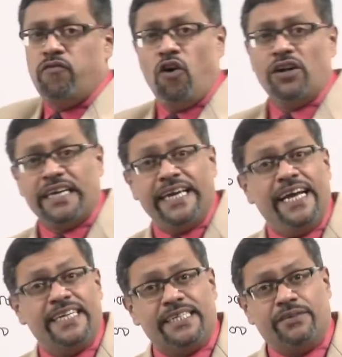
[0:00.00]
what A
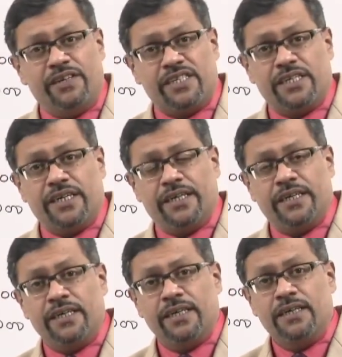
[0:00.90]
has invested.
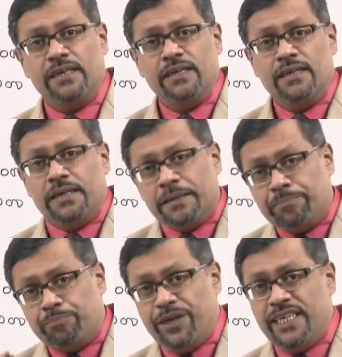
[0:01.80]

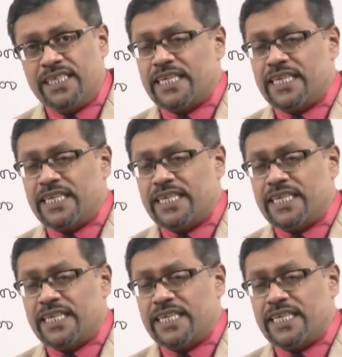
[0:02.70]
B's